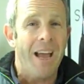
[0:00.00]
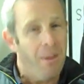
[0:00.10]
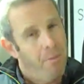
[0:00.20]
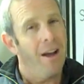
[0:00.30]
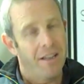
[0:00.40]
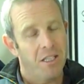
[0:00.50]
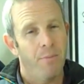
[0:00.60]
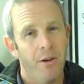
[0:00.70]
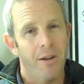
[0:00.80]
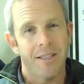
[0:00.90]
and the Bond
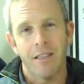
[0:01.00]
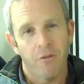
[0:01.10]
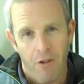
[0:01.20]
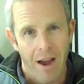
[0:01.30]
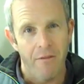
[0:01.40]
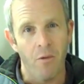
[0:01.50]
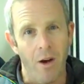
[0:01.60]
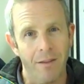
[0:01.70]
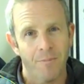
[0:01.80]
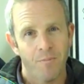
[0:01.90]
experience is for everyone.